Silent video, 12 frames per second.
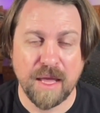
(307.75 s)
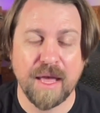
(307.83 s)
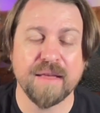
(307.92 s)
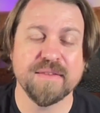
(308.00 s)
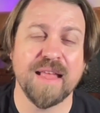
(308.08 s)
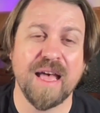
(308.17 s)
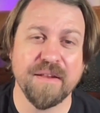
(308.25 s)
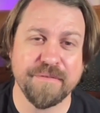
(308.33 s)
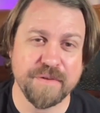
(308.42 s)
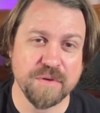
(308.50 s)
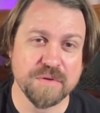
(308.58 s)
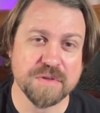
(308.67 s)
As that
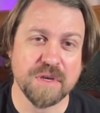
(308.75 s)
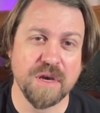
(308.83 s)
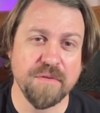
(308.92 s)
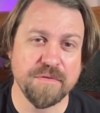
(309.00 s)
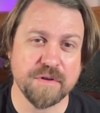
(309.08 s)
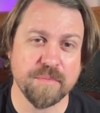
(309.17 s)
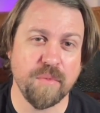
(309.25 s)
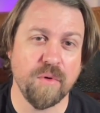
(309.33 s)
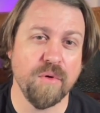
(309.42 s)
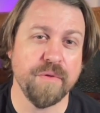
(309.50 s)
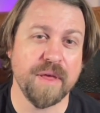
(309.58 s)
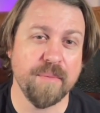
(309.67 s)
feels
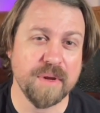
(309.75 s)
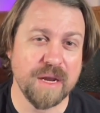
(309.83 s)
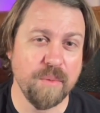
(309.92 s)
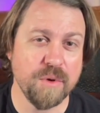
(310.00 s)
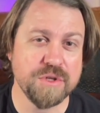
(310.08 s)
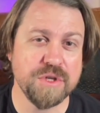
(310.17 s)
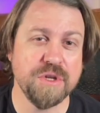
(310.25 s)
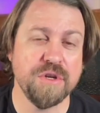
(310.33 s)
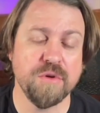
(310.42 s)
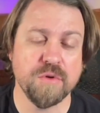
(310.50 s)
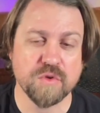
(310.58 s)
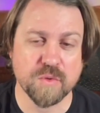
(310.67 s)
comfortable, then what I want you to
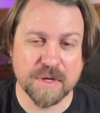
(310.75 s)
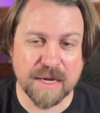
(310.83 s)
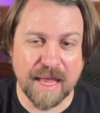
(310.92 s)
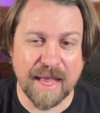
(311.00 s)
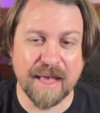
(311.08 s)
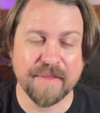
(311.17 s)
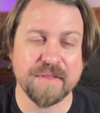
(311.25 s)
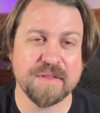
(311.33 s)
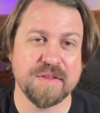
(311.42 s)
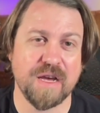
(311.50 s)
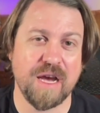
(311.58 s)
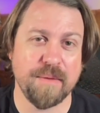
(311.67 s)
do is we're going to add the
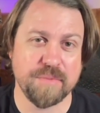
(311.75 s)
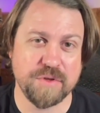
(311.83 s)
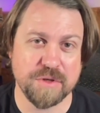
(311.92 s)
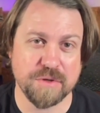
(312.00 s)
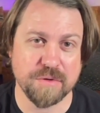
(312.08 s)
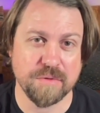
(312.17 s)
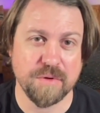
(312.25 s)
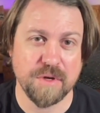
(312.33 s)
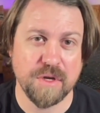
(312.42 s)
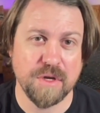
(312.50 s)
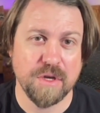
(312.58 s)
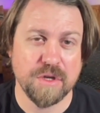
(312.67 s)
top 2.
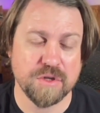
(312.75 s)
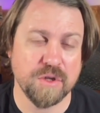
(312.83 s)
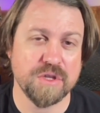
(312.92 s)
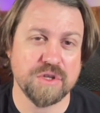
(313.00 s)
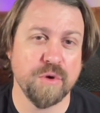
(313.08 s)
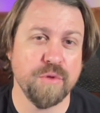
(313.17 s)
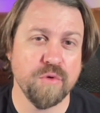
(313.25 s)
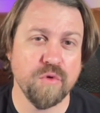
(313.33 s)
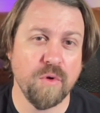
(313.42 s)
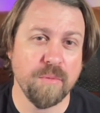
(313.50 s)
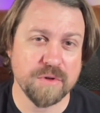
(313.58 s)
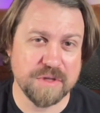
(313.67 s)
So let's go through it
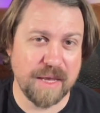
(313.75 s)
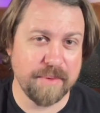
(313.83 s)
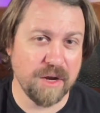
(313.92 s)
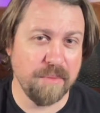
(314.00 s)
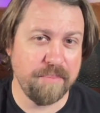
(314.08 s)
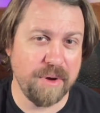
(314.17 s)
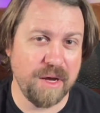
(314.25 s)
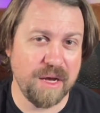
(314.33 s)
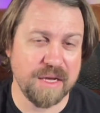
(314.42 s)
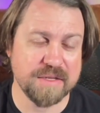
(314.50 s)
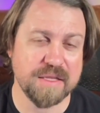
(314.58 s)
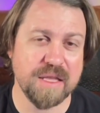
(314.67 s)
one more time, and I'll
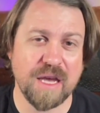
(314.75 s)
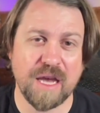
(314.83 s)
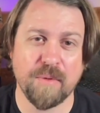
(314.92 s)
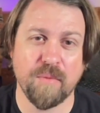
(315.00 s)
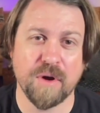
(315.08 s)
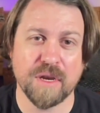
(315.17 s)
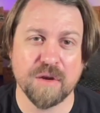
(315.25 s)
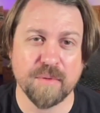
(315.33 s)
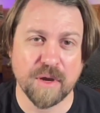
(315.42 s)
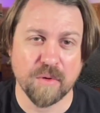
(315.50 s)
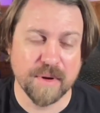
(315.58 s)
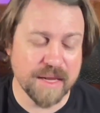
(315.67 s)
pause on the high one. Here we
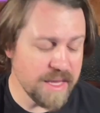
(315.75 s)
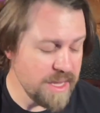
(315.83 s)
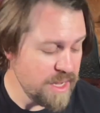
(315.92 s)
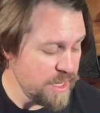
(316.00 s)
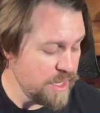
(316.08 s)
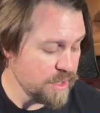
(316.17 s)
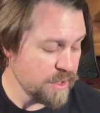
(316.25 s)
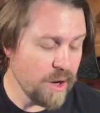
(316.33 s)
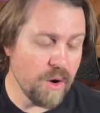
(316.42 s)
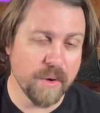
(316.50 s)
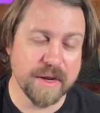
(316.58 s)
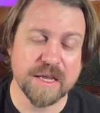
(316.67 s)
go. Ready?
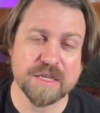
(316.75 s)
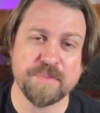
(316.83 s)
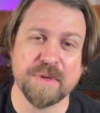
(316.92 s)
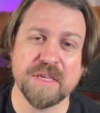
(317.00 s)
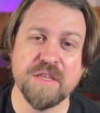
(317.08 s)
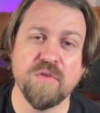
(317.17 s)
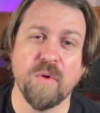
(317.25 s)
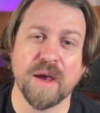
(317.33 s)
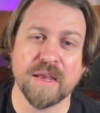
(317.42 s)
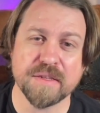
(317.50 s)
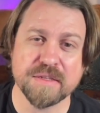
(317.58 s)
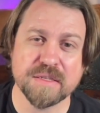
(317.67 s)
Go. Index, pinky
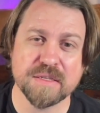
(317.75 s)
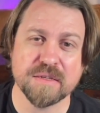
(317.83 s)
twice.